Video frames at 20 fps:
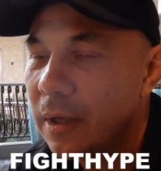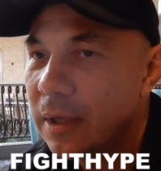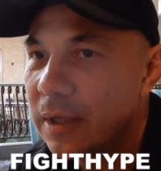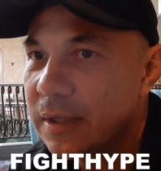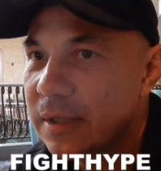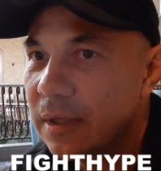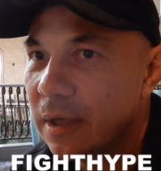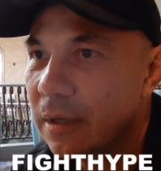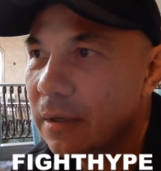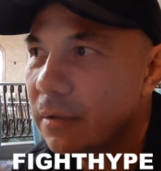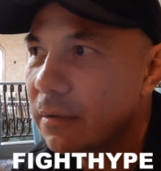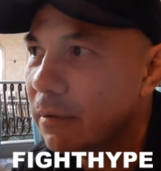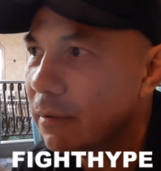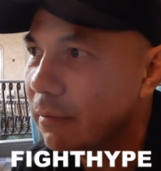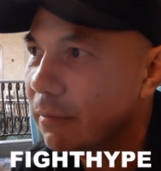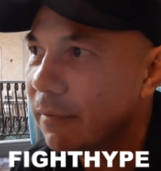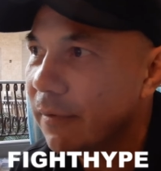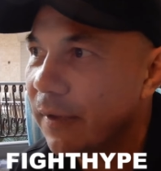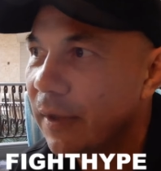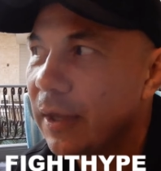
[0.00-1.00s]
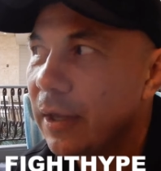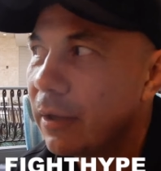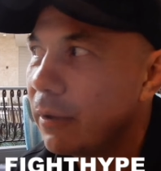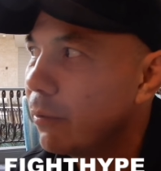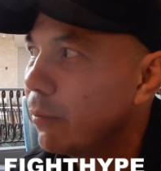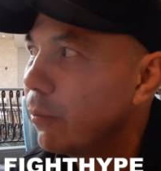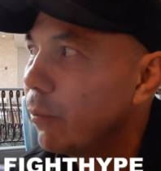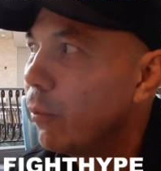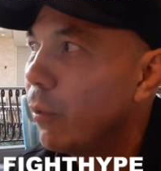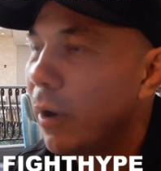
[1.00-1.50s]
I start thinking
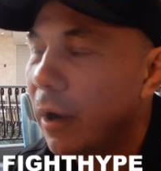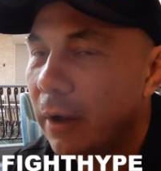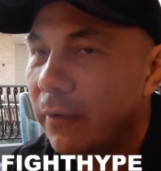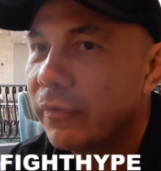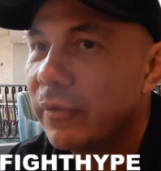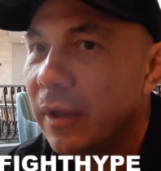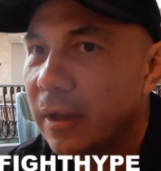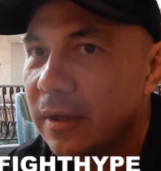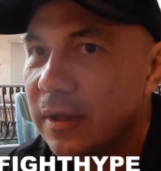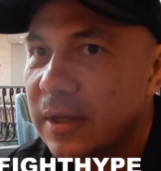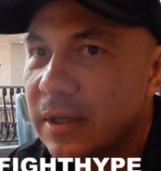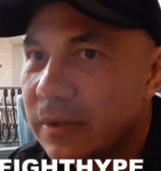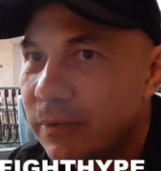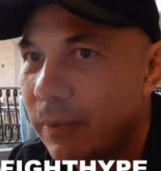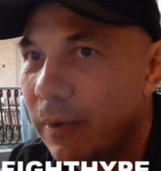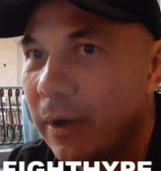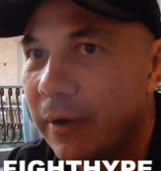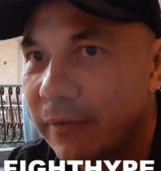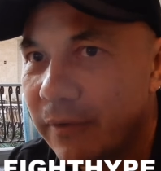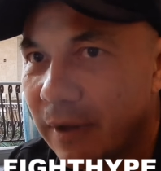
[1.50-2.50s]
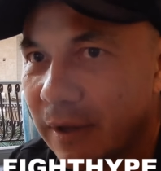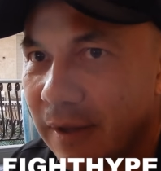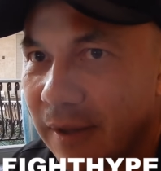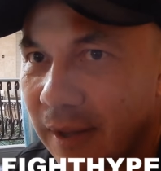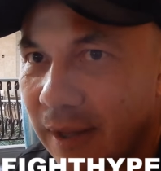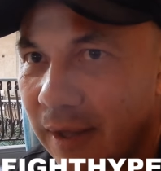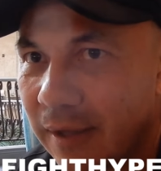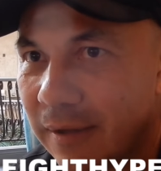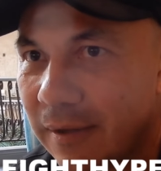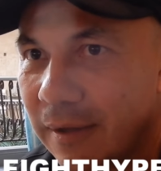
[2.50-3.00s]
why I've done this, why I've done
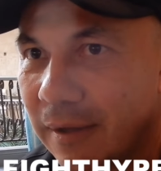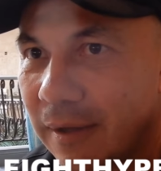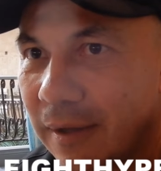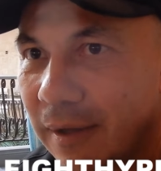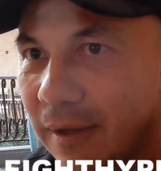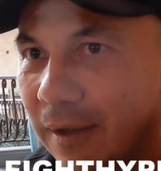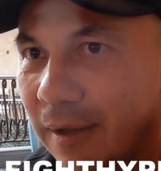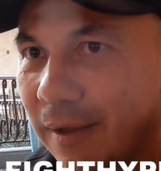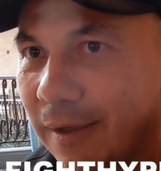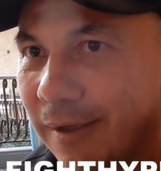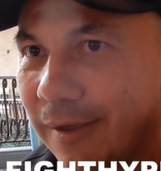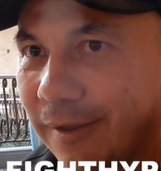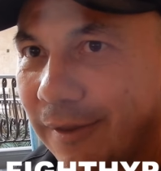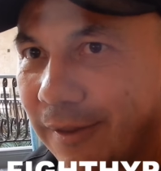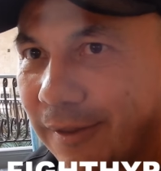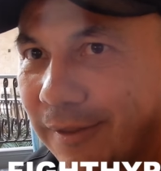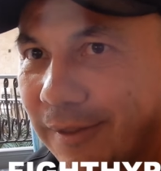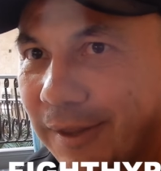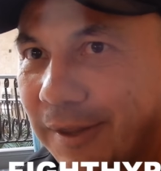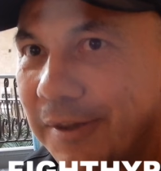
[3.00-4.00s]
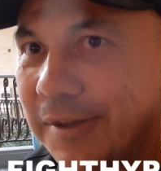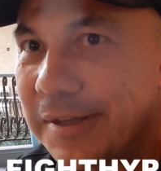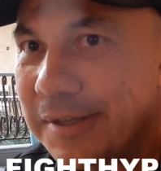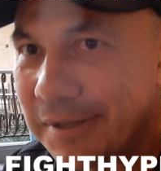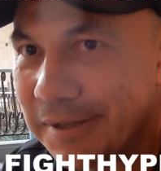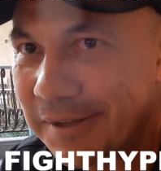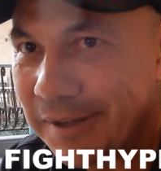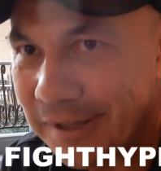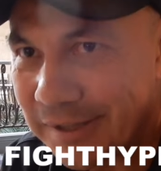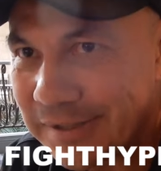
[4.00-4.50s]
that, and then
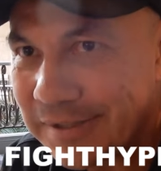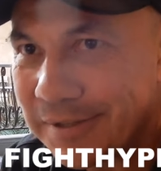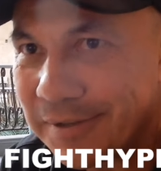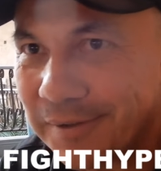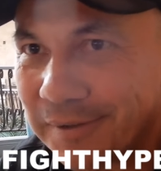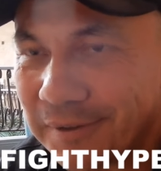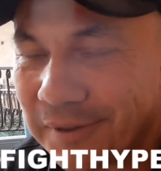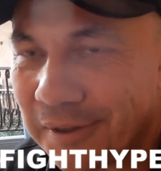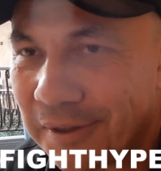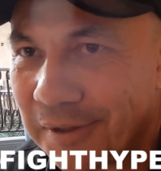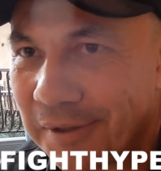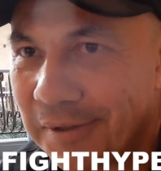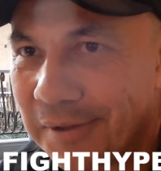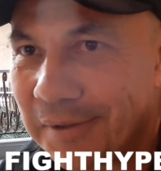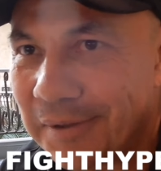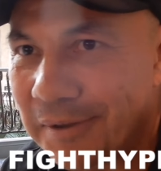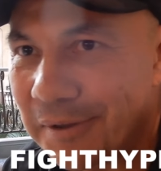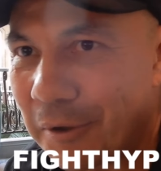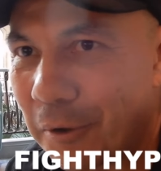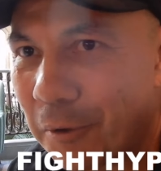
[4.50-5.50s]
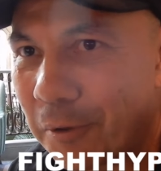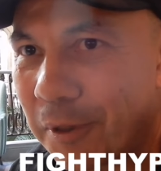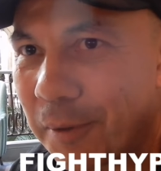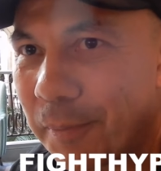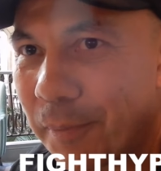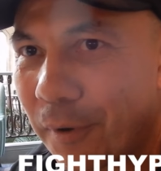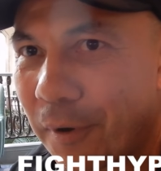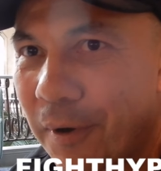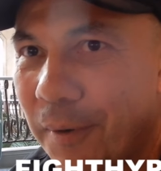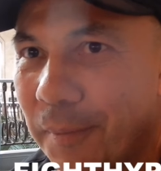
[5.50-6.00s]
this all the
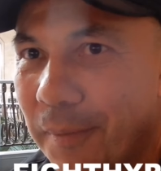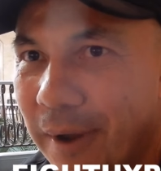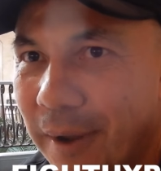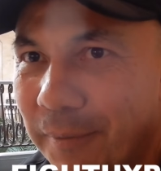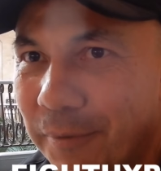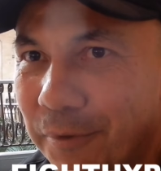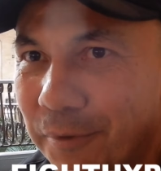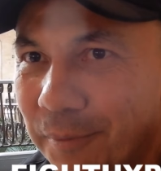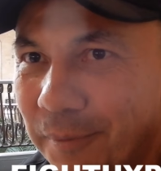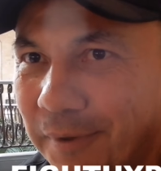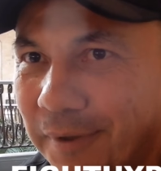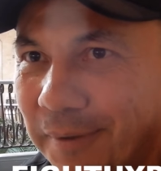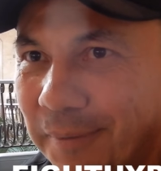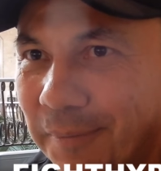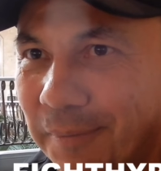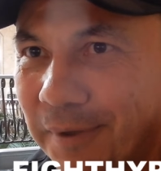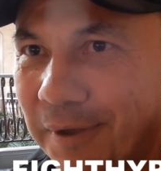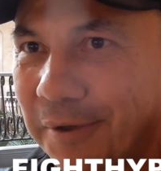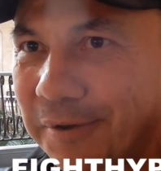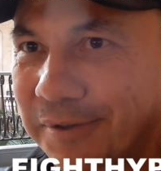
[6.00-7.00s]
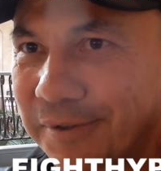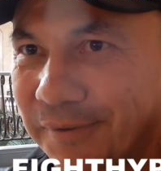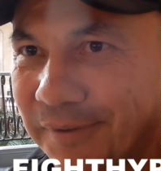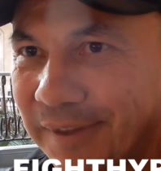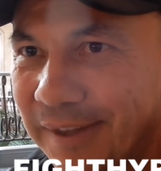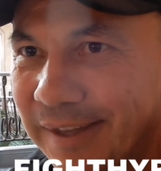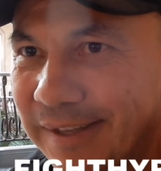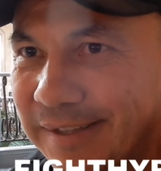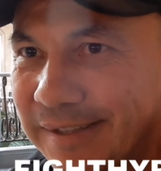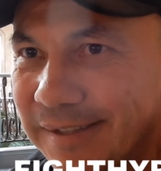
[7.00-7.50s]
program come to me because of
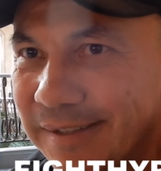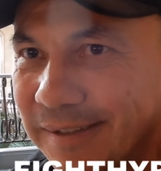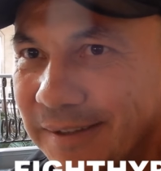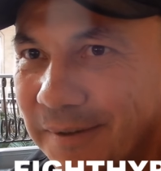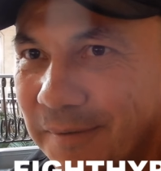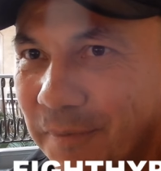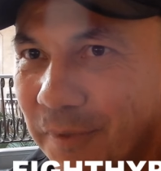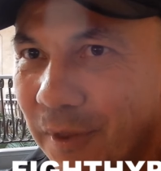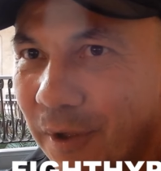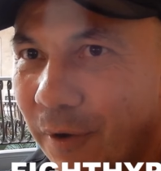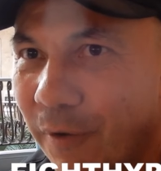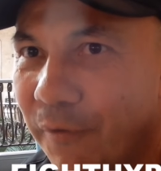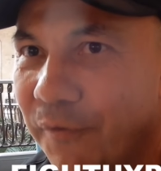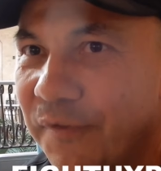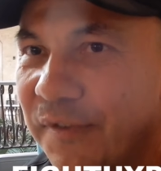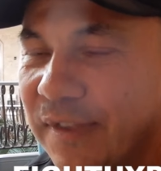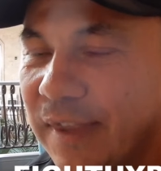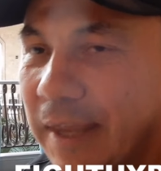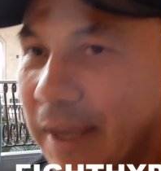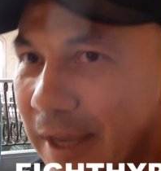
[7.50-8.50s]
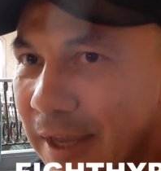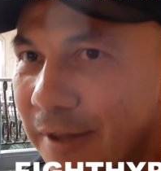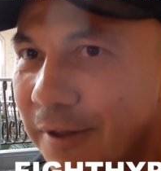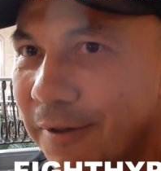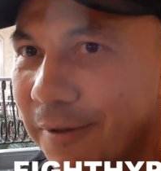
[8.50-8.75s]
this, of thinking